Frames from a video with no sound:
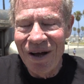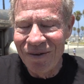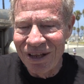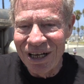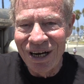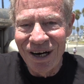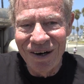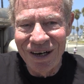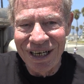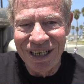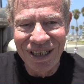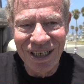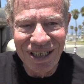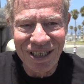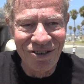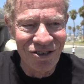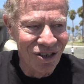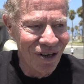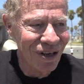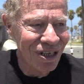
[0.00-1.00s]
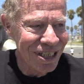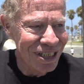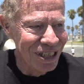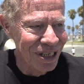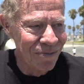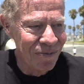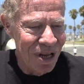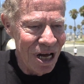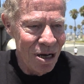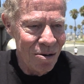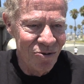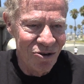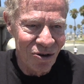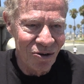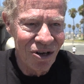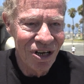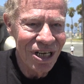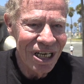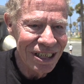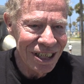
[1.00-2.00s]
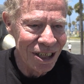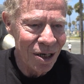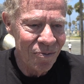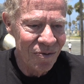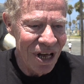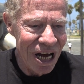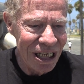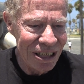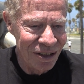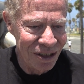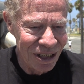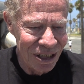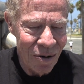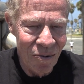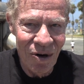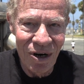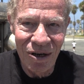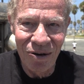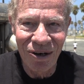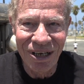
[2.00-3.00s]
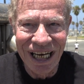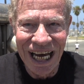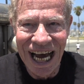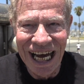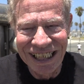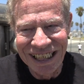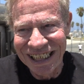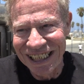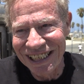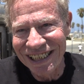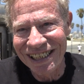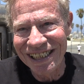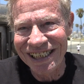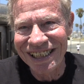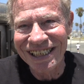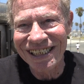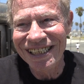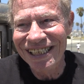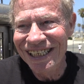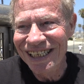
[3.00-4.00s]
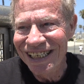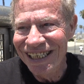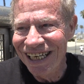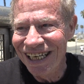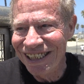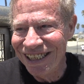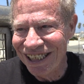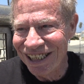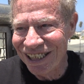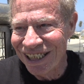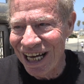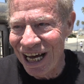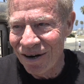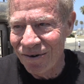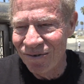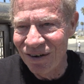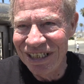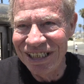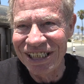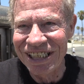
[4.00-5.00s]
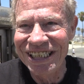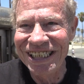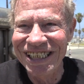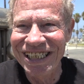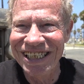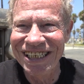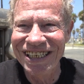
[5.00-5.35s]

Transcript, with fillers: out there, and sometimes sometimes somebody will catch it. Yeah, that's true. that's just true. like fishing.